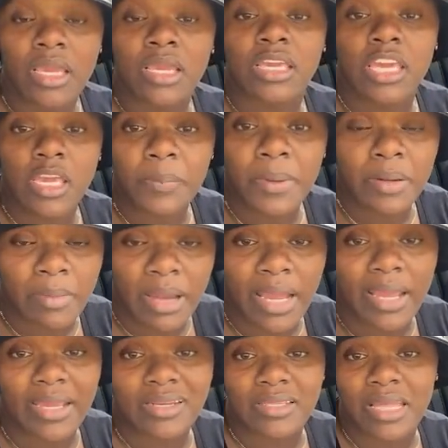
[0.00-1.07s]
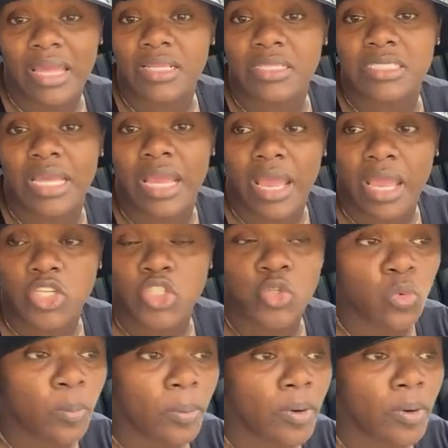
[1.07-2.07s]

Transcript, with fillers: keep in mind that is the actual